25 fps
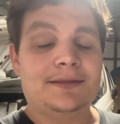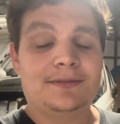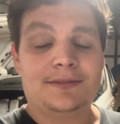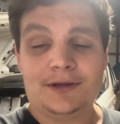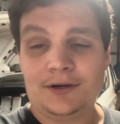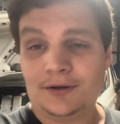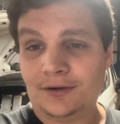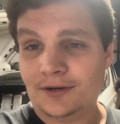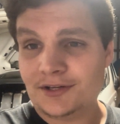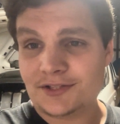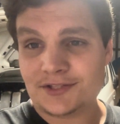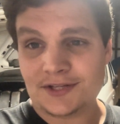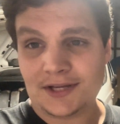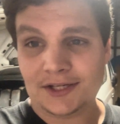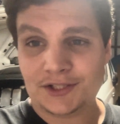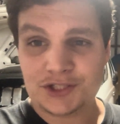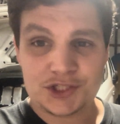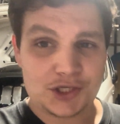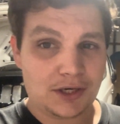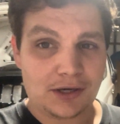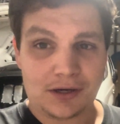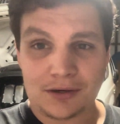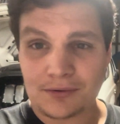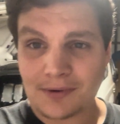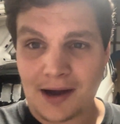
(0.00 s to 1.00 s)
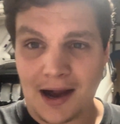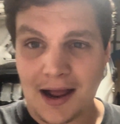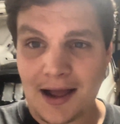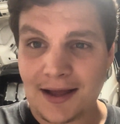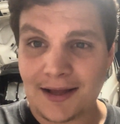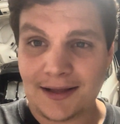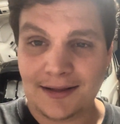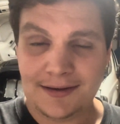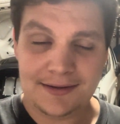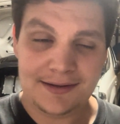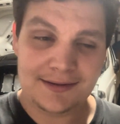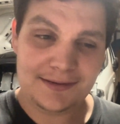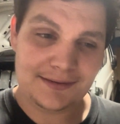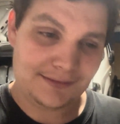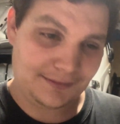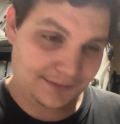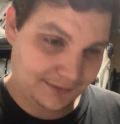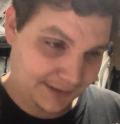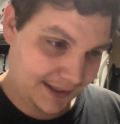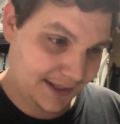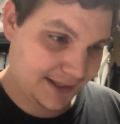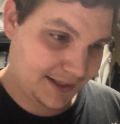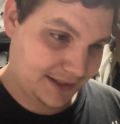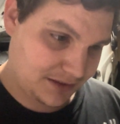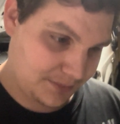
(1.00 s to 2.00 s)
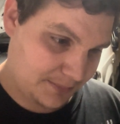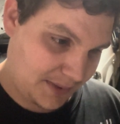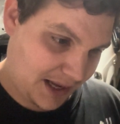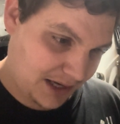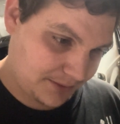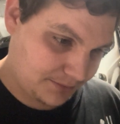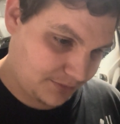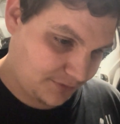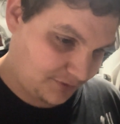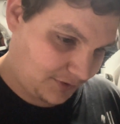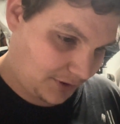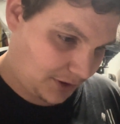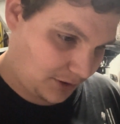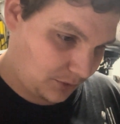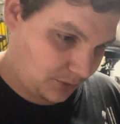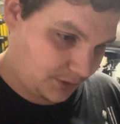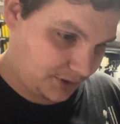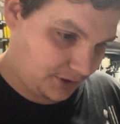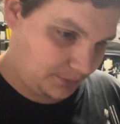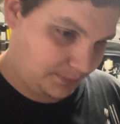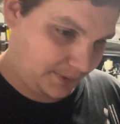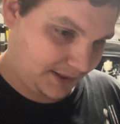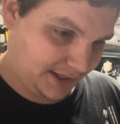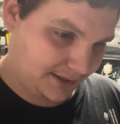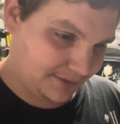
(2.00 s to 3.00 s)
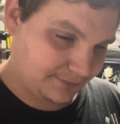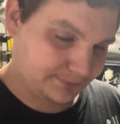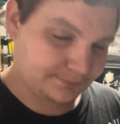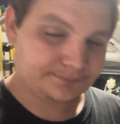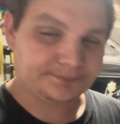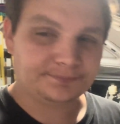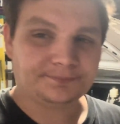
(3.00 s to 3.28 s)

there is a chunk of rod laying in the bottom of our oil pan.